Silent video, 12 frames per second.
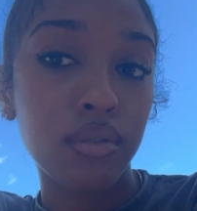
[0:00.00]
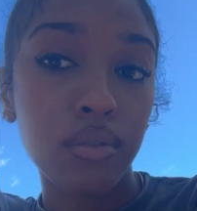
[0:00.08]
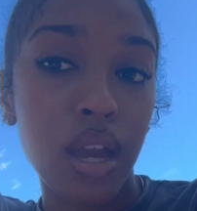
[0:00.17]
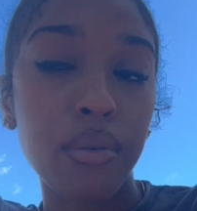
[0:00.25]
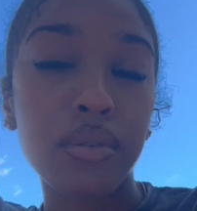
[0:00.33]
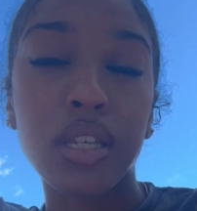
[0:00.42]

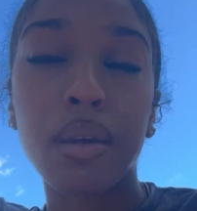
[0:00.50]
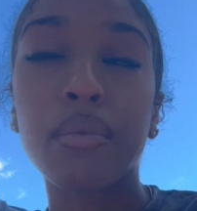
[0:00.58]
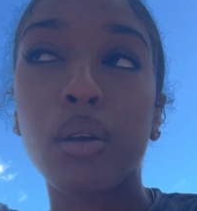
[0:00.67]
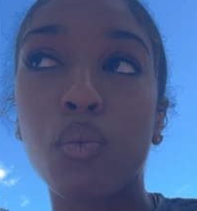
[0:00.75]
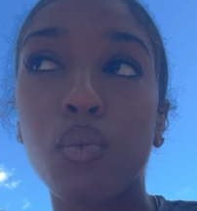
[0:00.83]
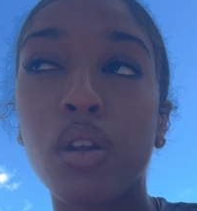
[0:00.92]
I would say I'm
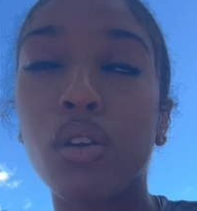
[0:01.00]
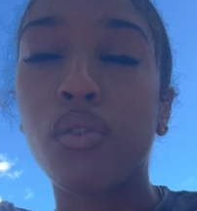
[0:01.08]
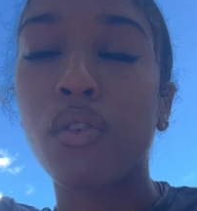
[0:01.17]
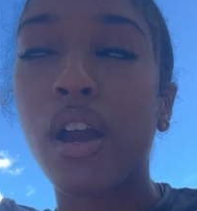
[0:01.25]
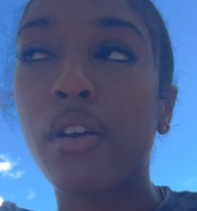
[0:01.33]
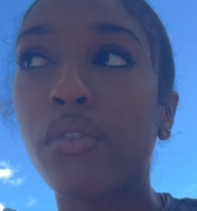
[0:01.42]
like
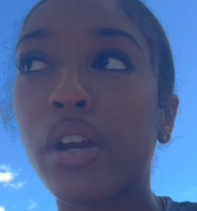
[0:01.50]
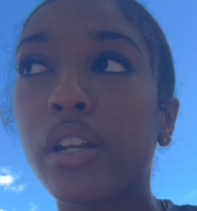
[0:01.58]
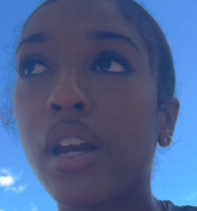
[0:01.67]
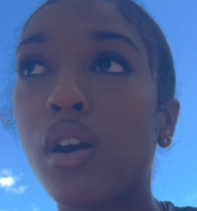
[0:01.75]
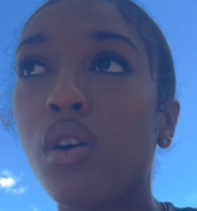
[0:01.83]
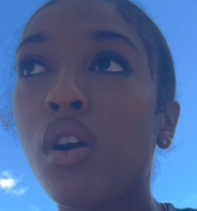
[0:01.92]
105 right
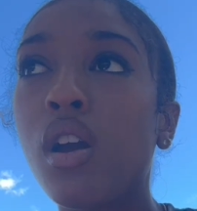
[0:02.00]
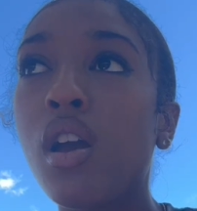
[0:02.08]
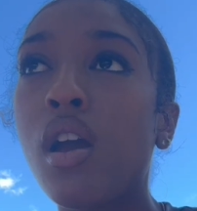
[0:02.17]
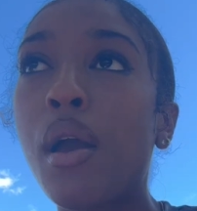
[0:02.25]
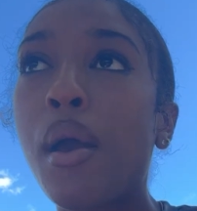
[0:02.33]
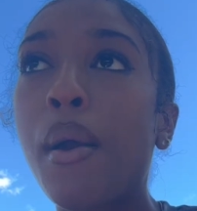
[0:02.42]
now.
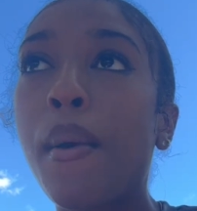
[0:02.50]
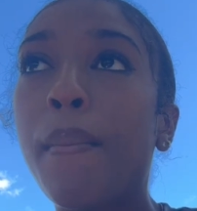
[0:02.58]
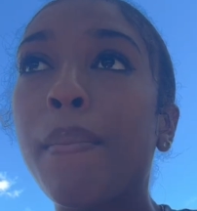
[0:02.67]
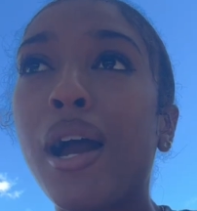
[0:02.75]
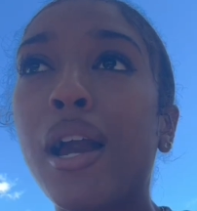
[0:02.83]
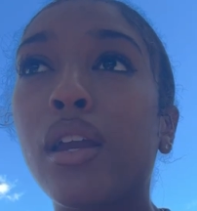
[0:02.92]

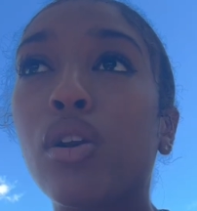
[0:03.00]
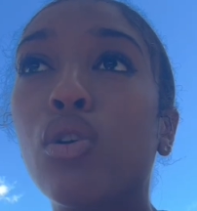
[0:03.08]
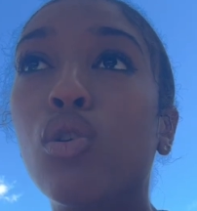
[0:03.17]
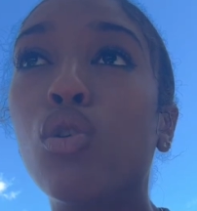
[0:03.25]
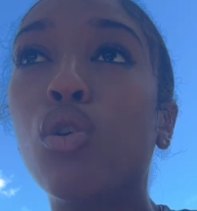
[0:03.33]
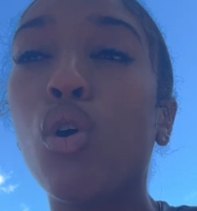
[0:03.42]
My
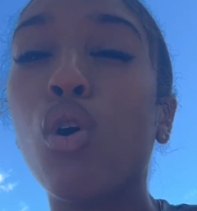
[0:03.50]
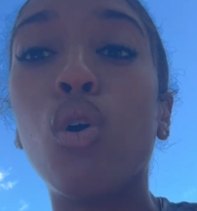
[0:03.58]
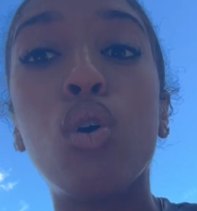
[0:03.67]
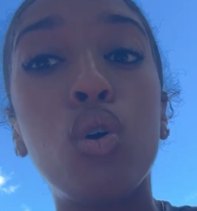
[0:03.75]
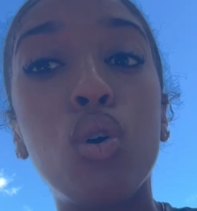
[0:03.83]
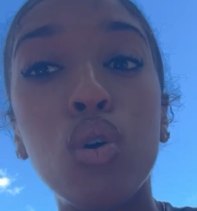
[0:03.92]

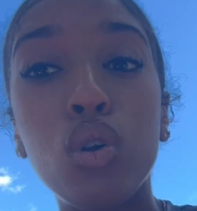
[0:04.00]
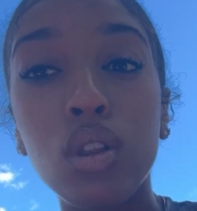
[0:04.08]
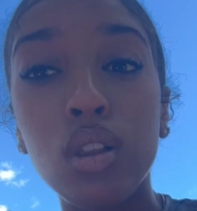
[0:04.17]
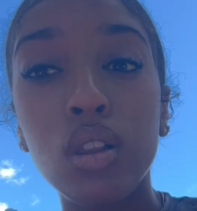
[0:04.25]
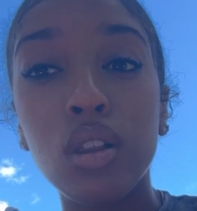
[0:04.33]
goal